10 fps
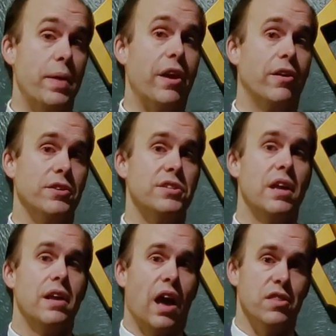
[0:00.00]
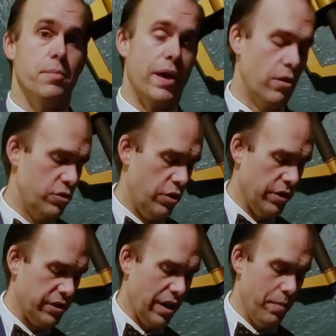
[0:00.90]
bitters, and the bitters are
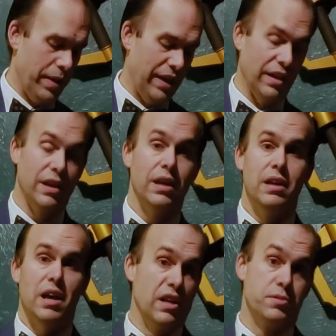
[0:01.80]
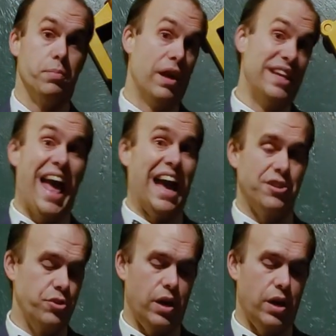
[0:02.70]
just going to be a dash.